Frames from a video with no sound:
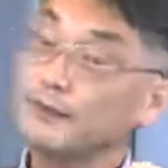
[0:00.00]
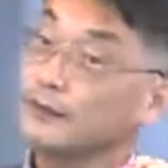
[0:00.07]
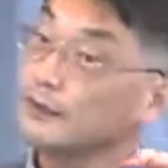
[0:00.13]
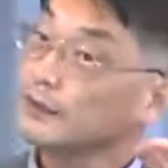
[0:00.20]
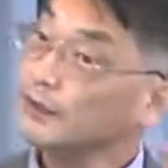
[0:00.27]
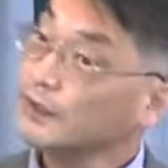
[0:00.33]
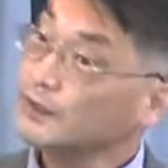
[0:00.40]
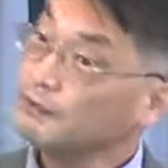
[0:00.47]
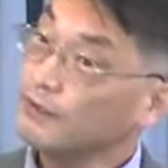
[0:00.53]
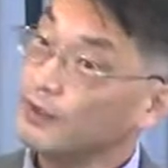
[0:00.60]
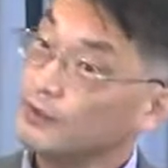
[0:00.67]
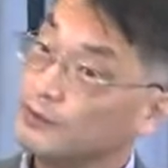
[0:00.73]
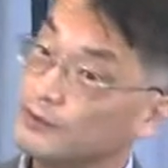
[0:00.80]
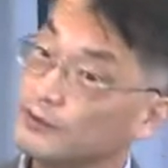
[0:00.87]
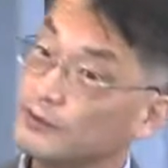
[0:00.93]
They're clean
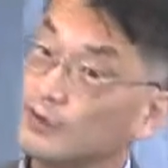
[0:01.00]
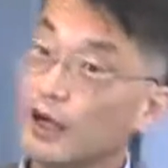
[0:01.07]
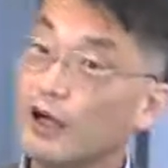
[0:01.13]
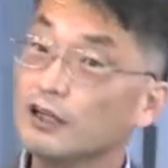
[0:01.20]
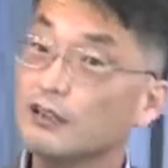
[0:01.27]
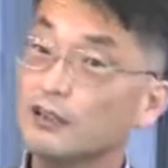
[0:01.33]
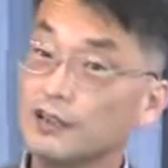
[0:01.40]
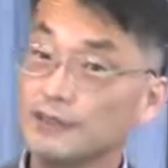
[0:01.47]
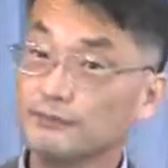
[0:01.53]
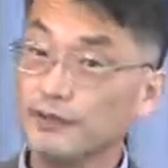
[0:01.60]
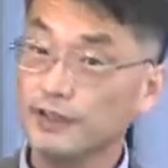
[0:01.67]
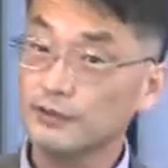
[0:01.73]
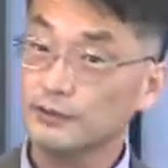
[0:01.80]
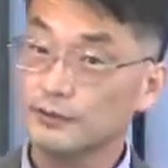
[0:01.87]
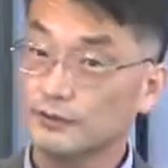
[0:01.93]
vessels, unclean
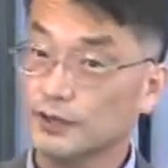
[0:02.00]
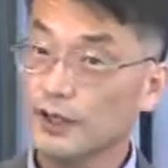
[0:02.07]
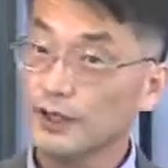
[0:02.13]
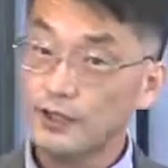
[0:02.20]
vessels.